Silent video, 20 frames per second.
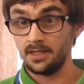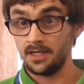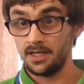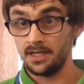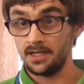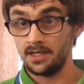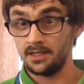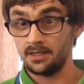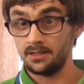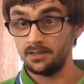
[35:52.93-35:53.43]

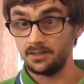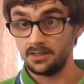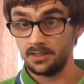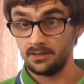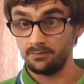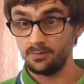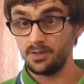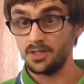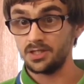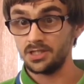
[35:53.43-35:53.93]
then
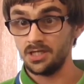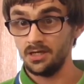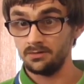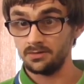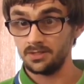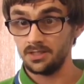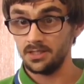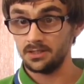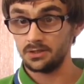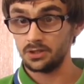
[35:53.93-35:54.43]
give me a
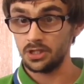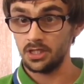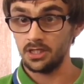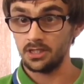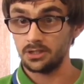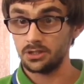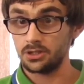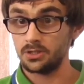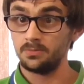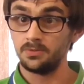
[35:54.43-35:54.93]
shout and I try
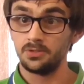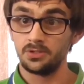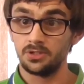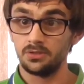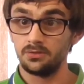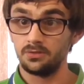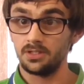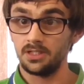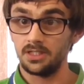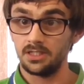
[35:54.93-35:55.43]
and
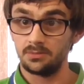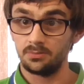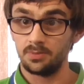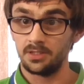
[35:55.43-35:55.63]
troubleshoot things,